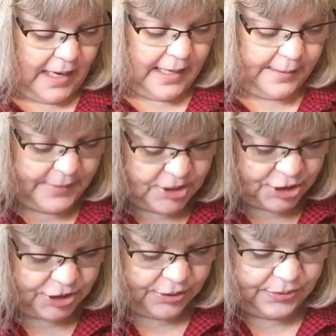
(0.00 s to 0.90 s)
let me
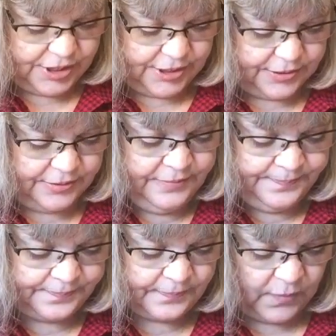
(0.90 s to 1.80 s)
show you
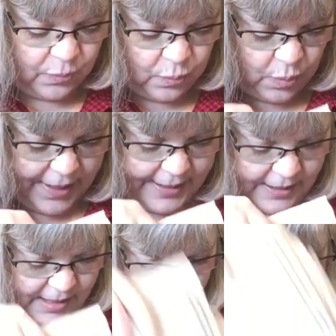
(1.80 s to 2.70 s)

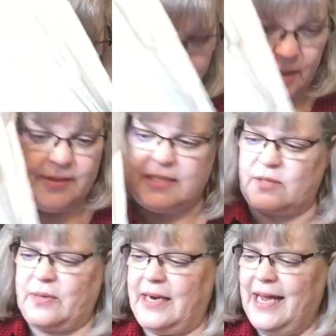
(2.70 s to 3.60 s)
where I am on this
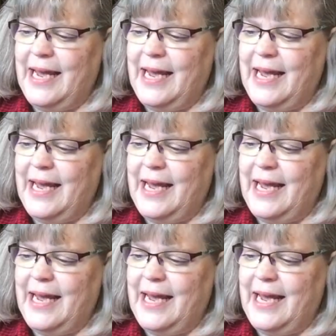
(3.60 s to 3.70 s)
one.